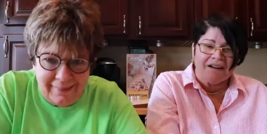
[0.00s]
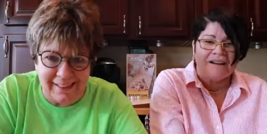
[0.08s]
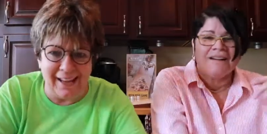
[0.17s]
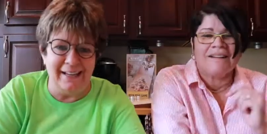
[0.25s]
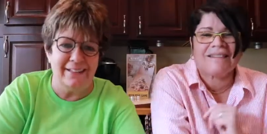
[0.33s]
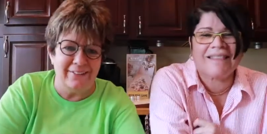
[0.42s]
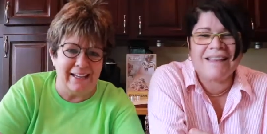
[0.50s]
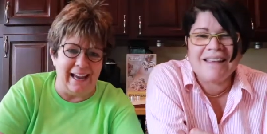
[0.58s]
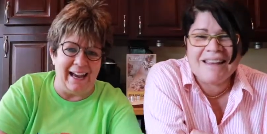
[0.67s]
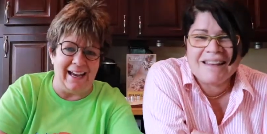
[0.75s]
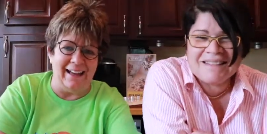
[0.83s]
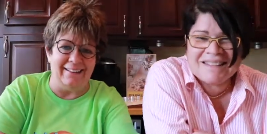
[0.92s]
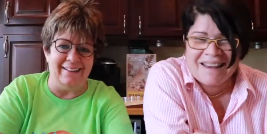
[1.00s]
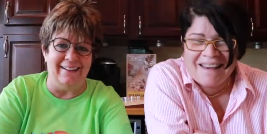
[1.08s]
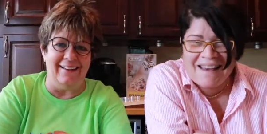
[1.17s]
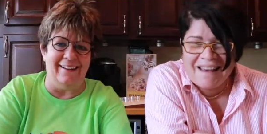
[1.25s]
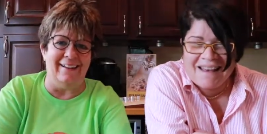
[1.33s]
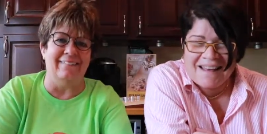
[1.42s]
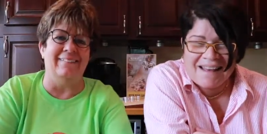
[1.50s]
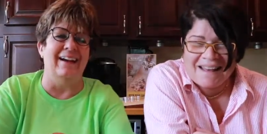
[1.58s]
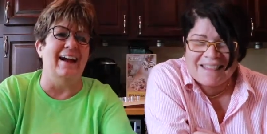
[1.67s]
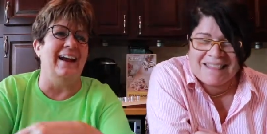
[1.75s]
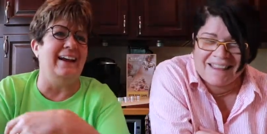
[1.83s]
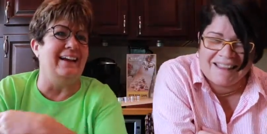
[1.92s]
Speaker 1: Thank you, Kathy.
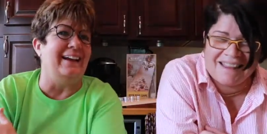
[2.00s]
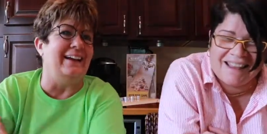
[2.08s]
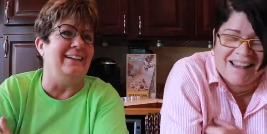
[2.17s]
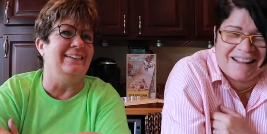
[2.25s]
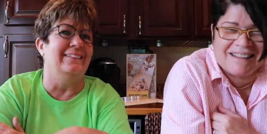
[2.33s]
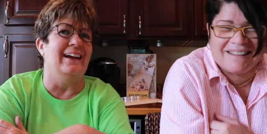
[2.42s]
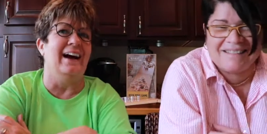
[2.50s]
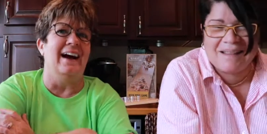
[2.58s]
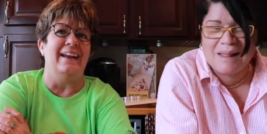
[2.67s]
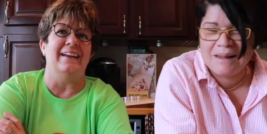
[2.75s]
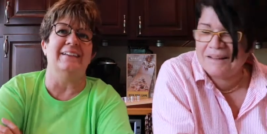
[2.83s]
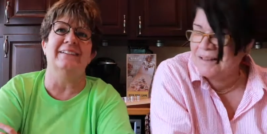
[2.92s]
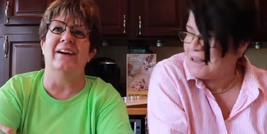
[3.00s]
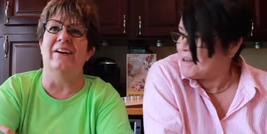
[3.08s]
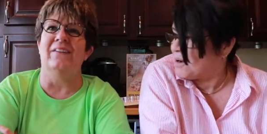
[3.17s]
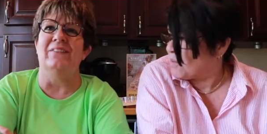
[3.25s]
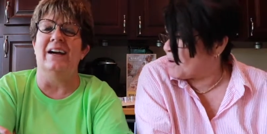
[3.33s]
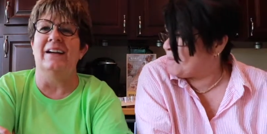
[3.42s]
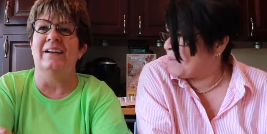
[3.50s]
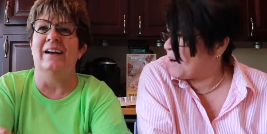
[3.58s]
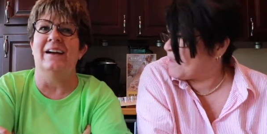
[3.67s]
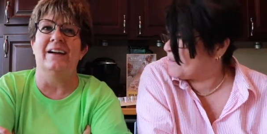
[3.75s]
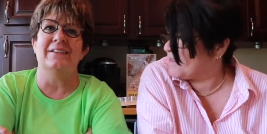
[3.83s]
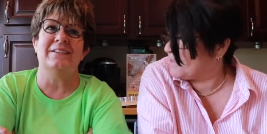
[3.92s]
Kathy. You got it. Oh my you
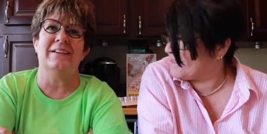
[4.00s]
gosh.